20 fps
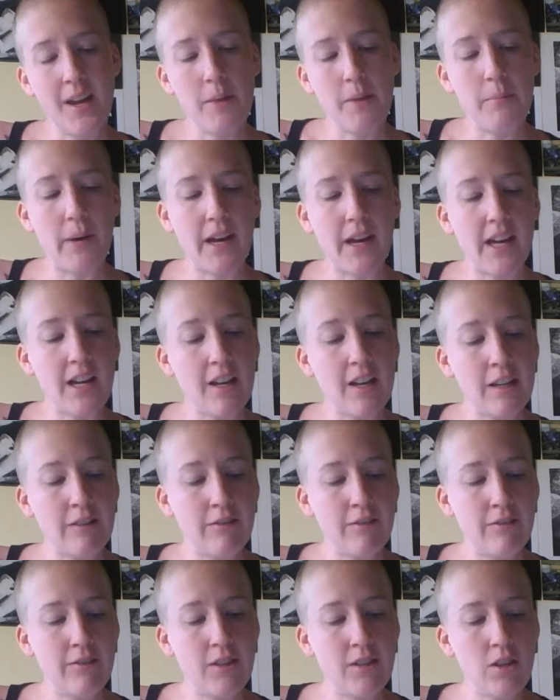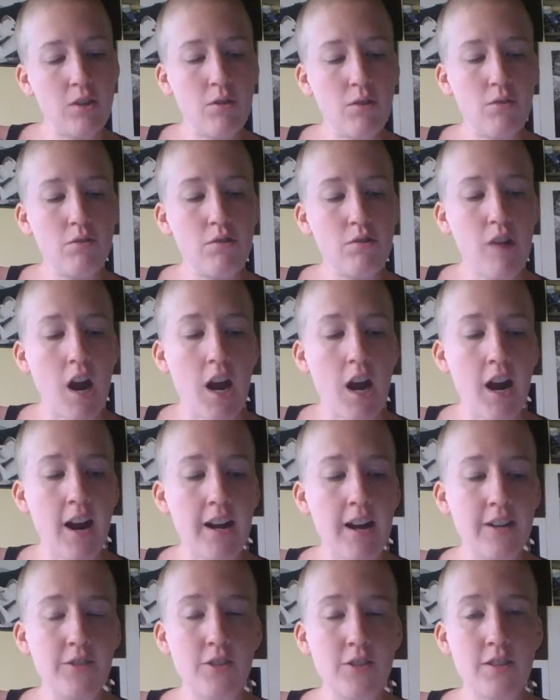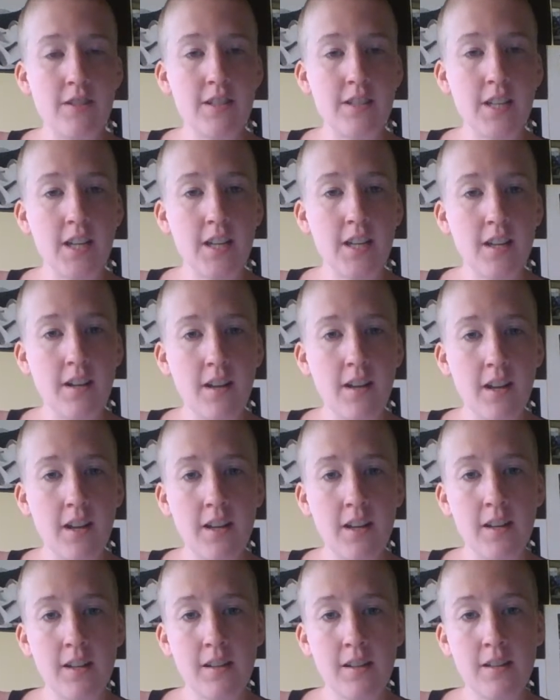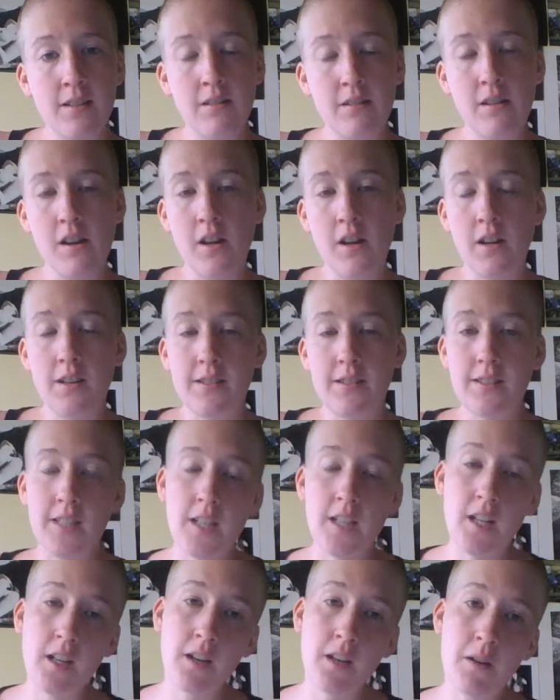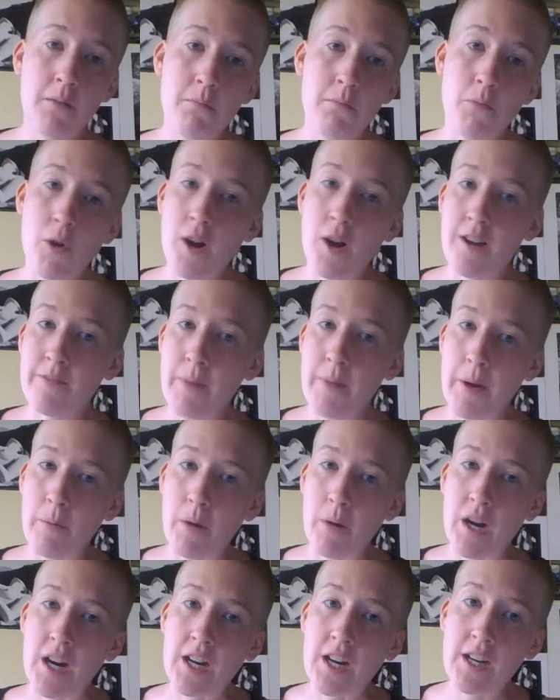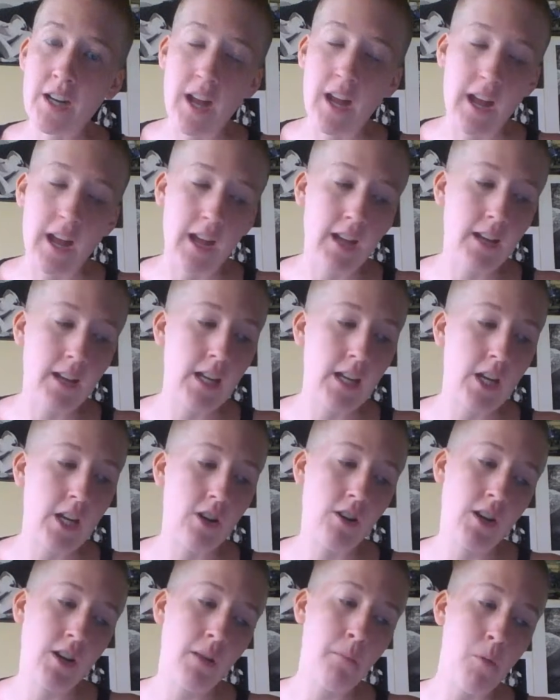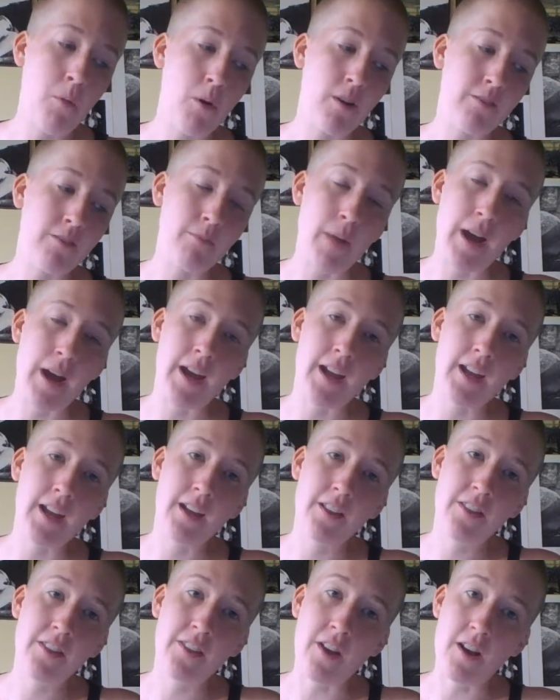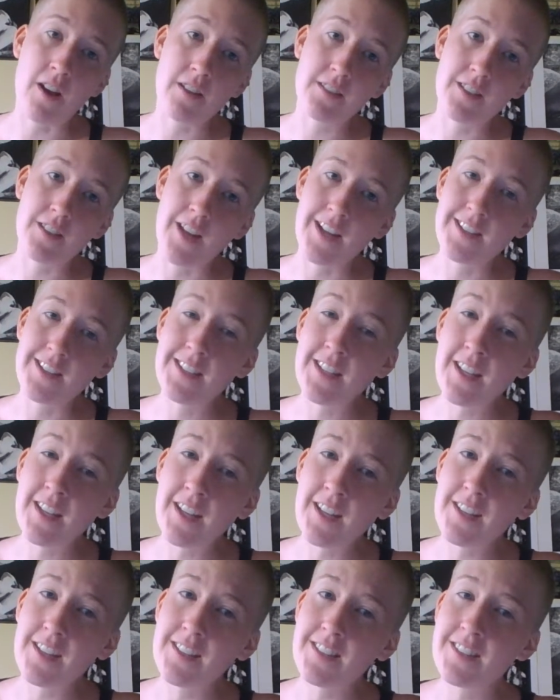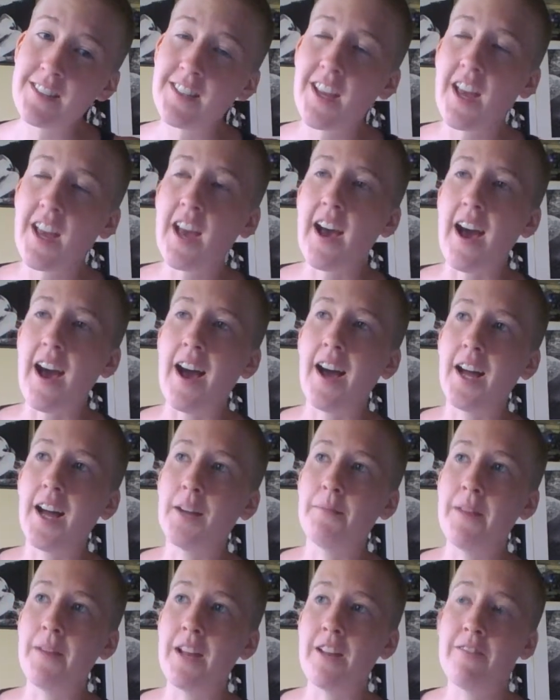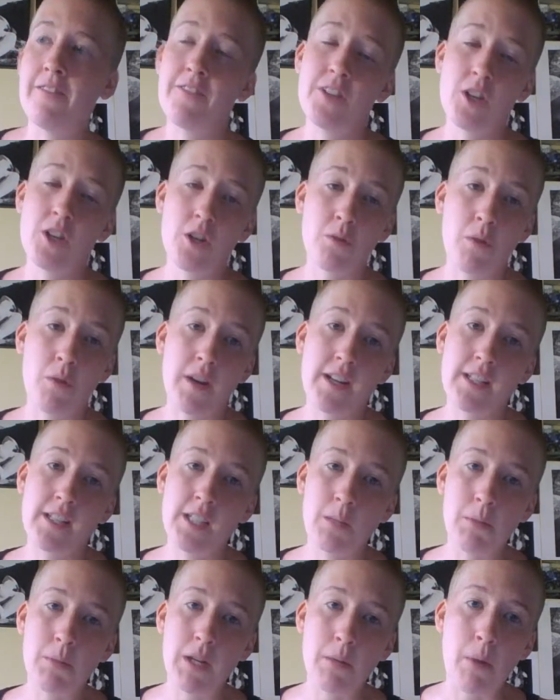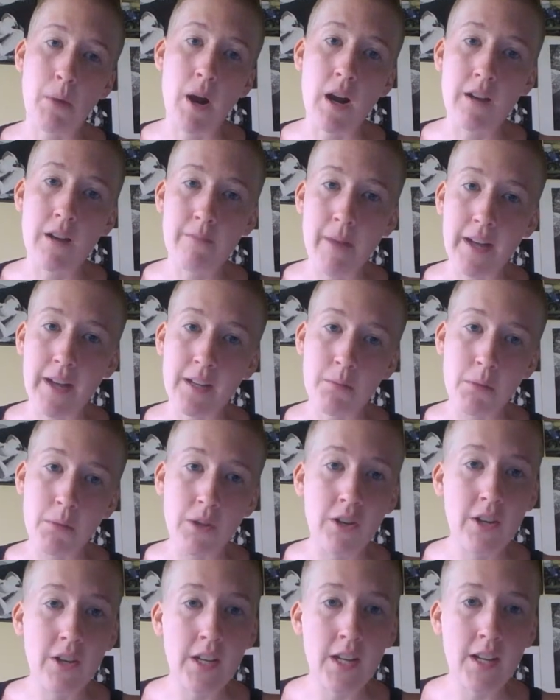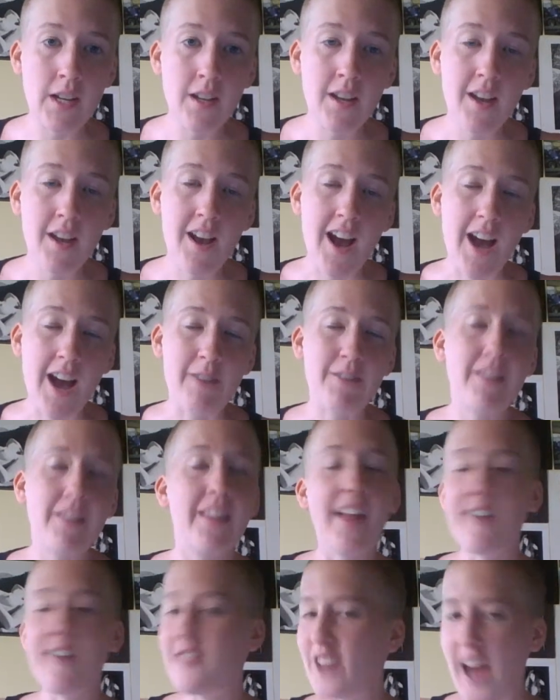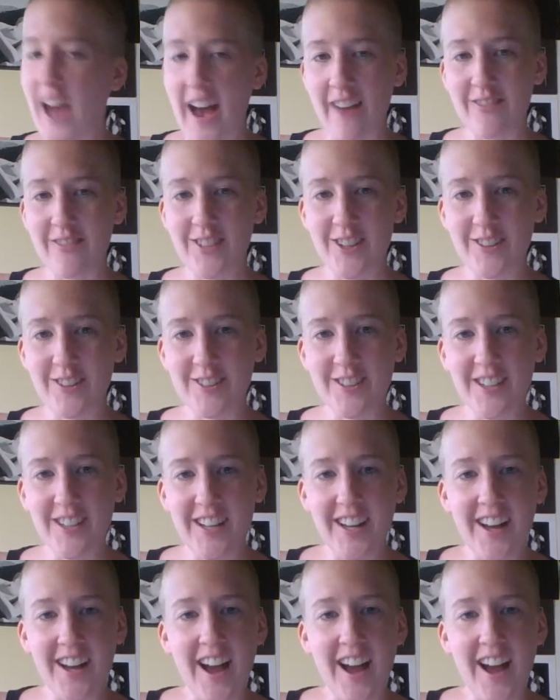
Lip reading: But if you are interested in seeing more of my work and hearing more of my thoughts and ideas, and if you're wanting to be a part of my community, I would love to have you.